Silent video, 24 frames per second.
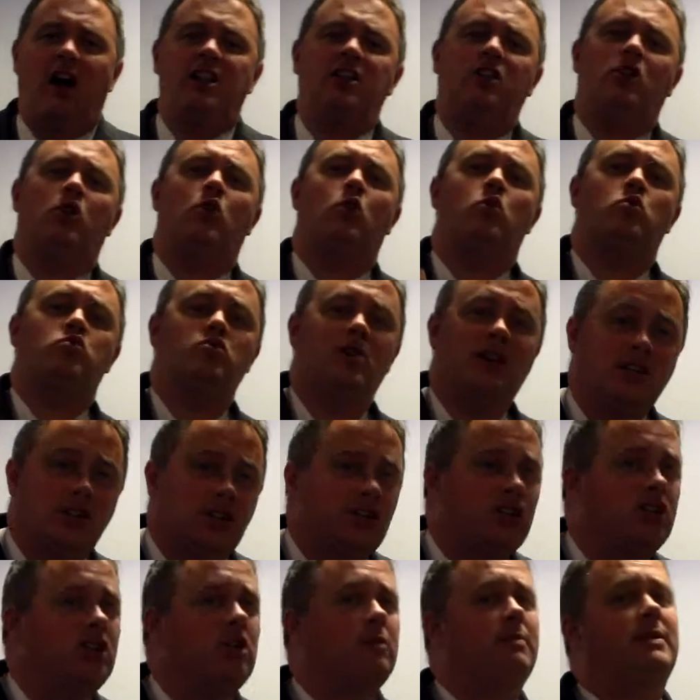
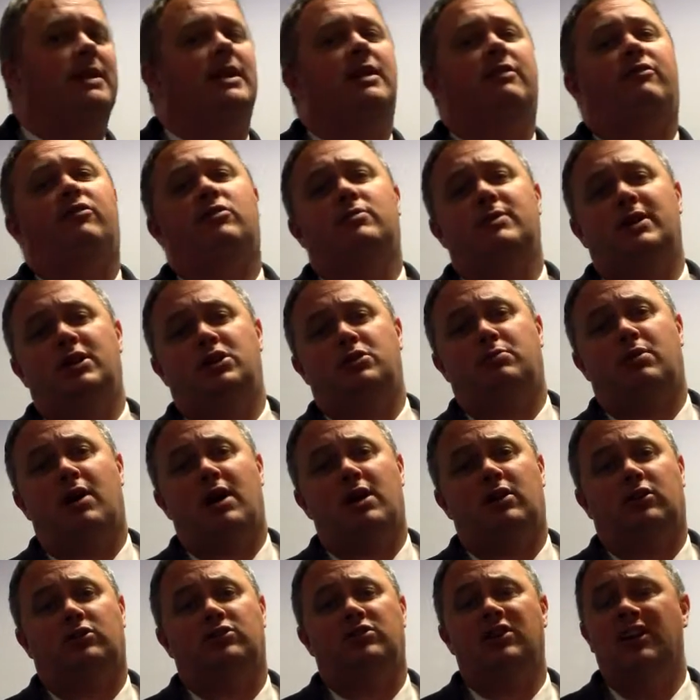Unquestionably, information
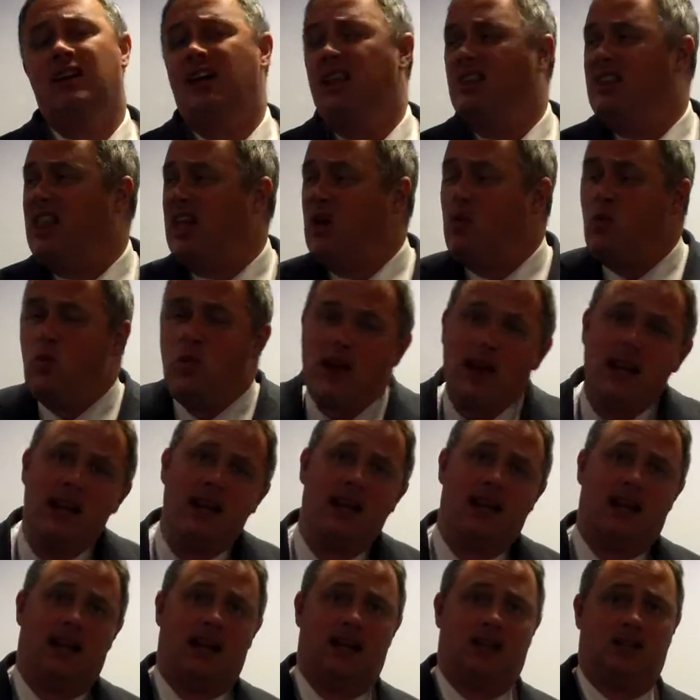products, they
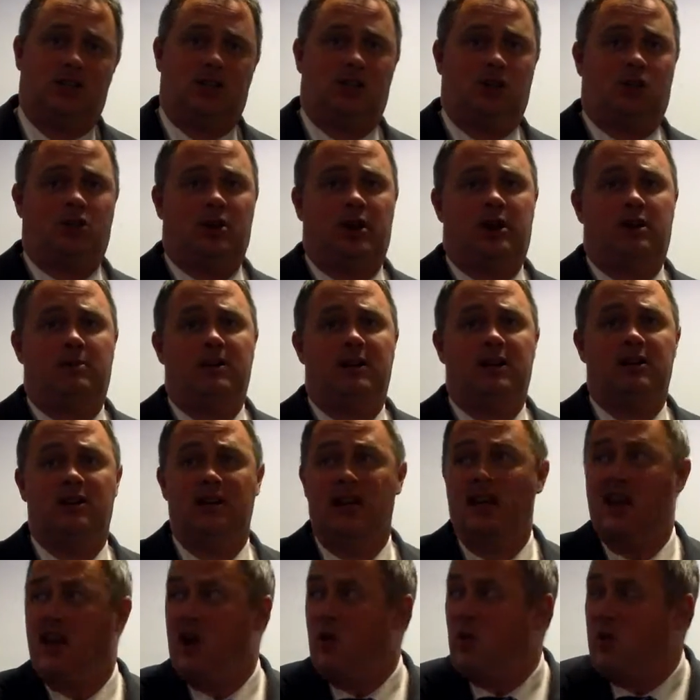will enhance your
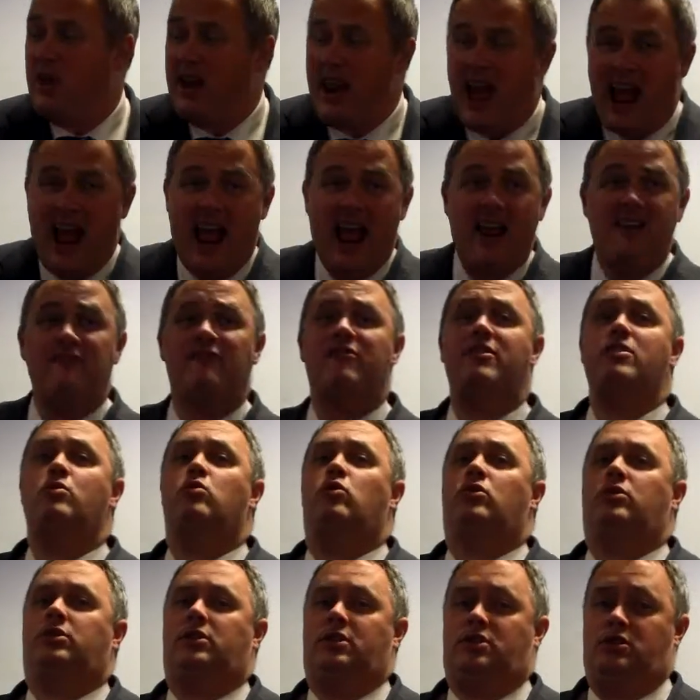credibility with
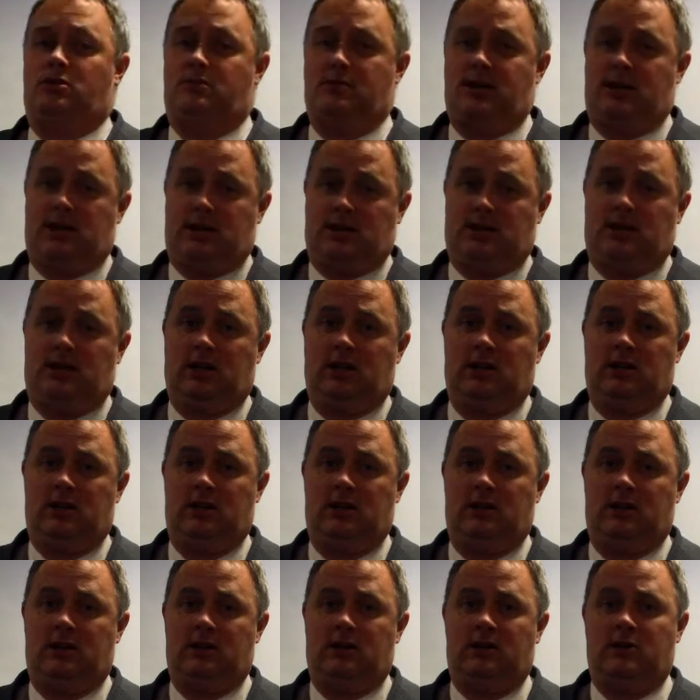everyone that you meet.
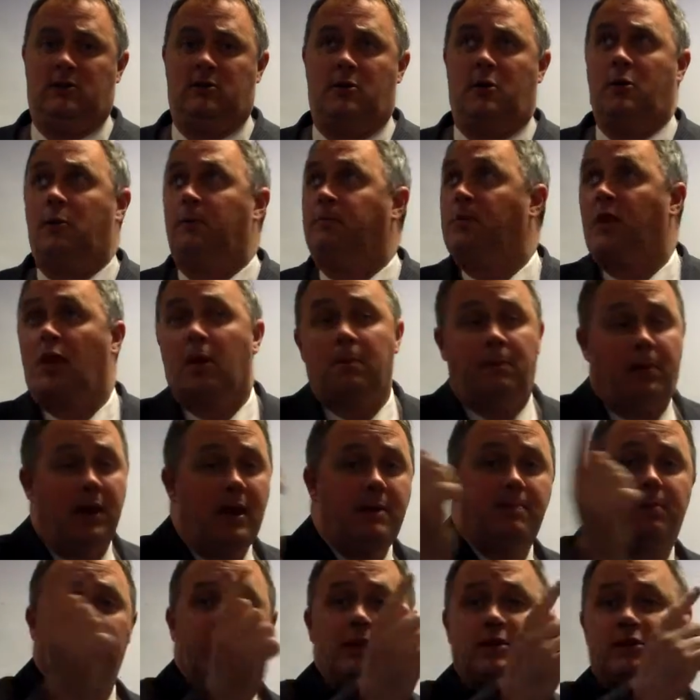
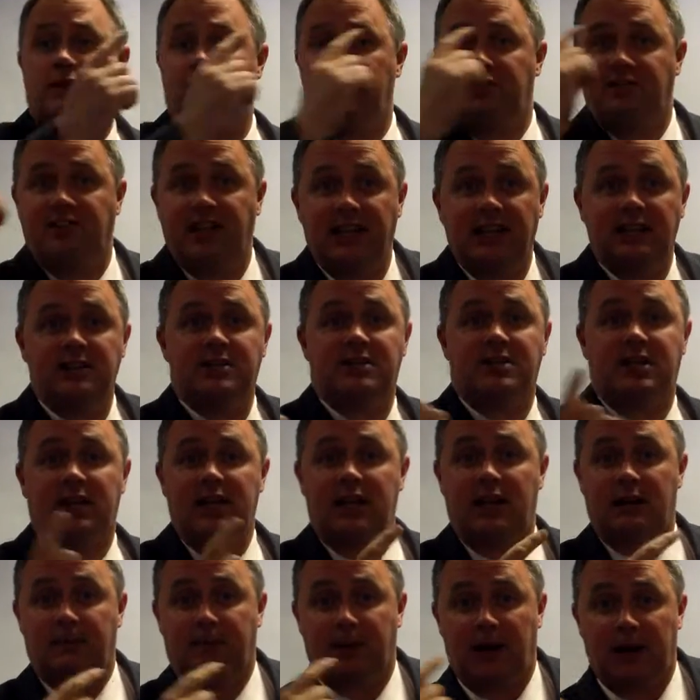People in your sales
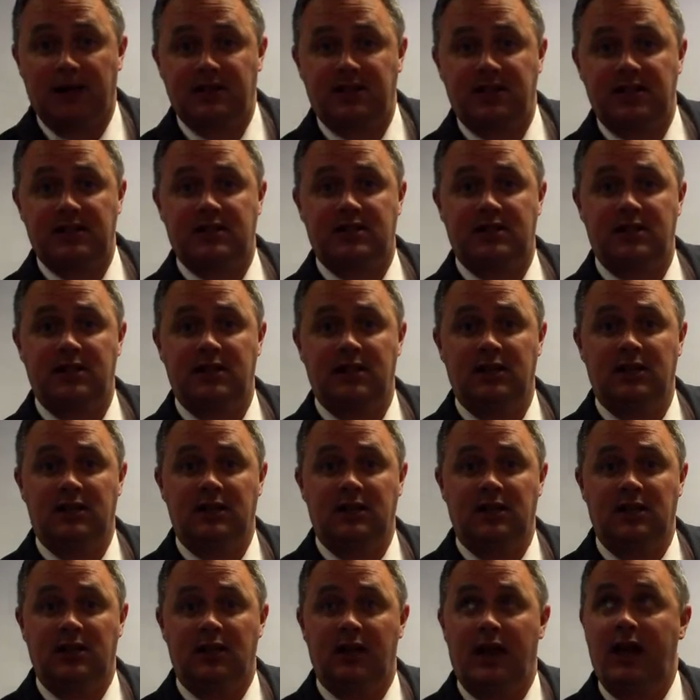cycle process,
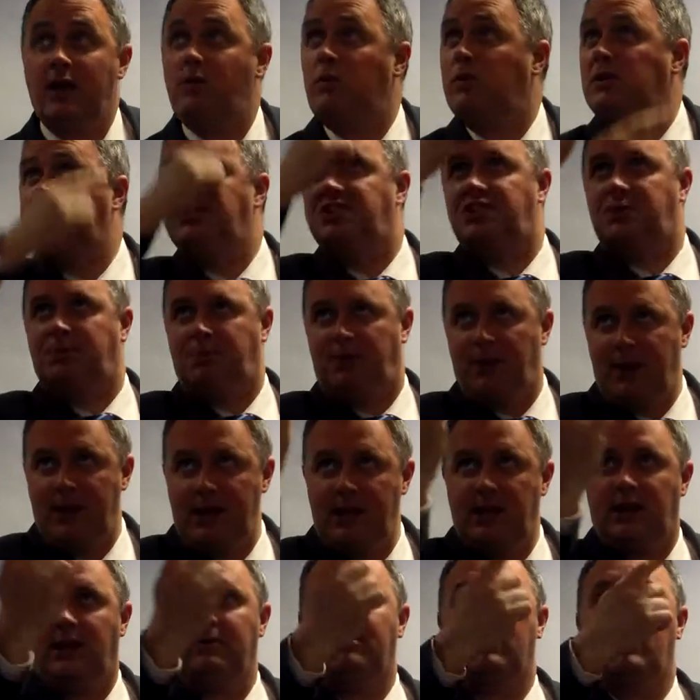it will
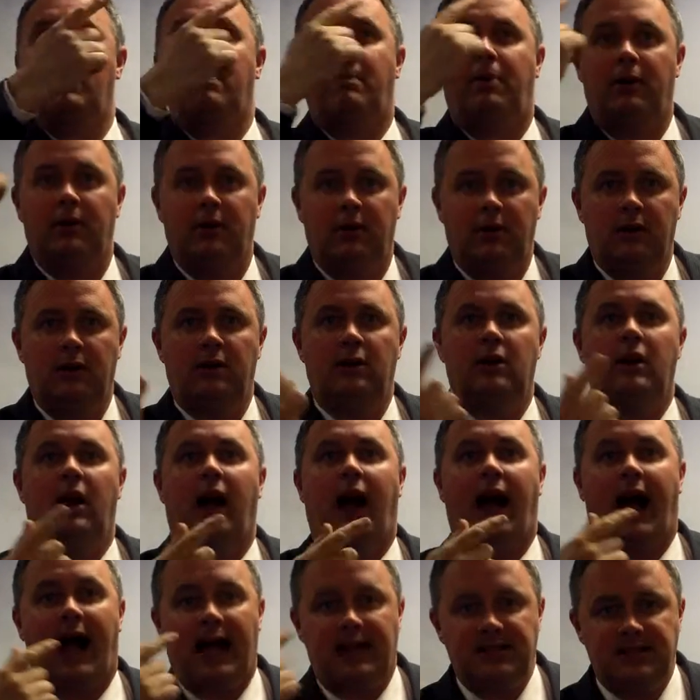speed them up
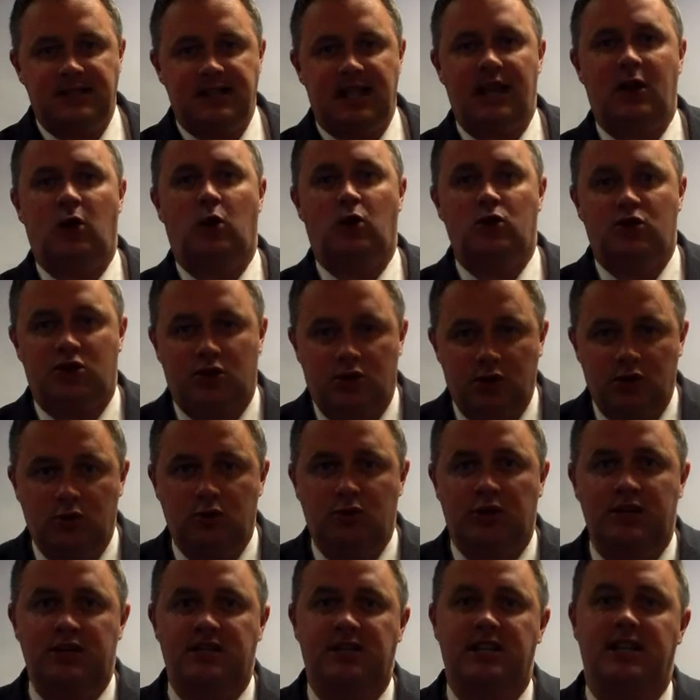as they go
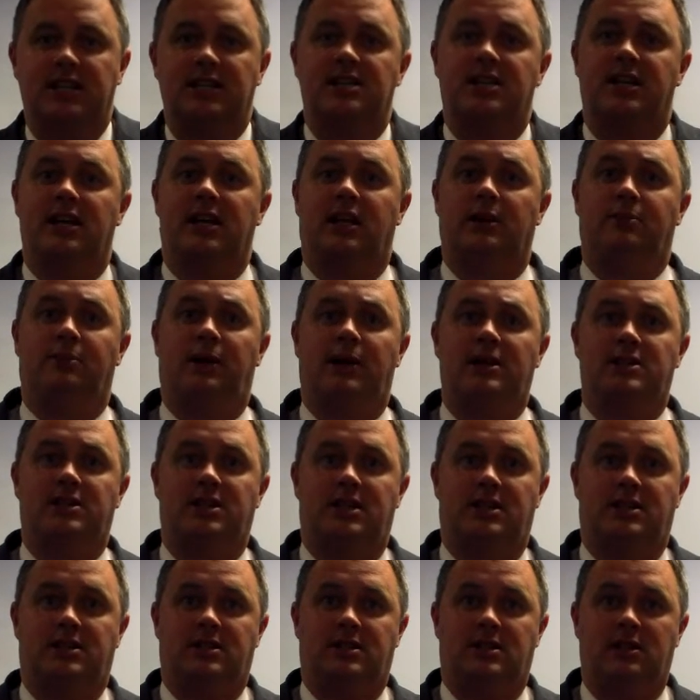through the sales cycle
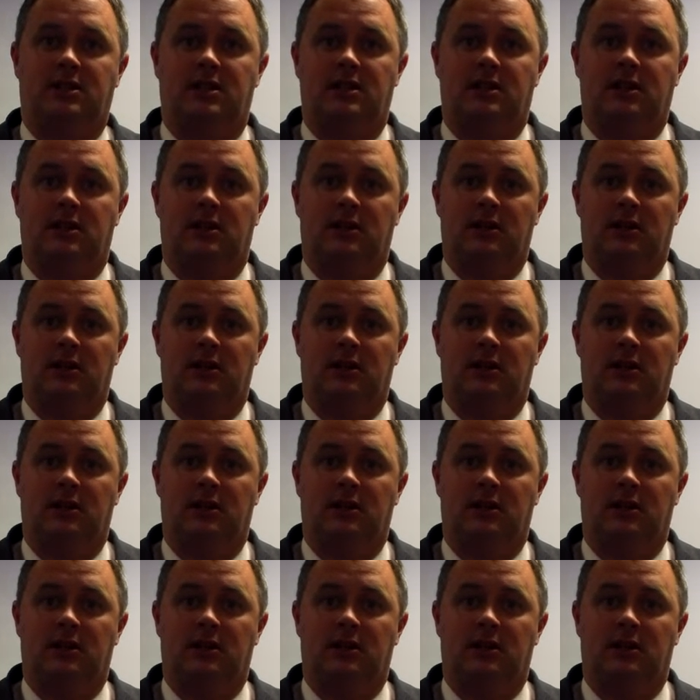process.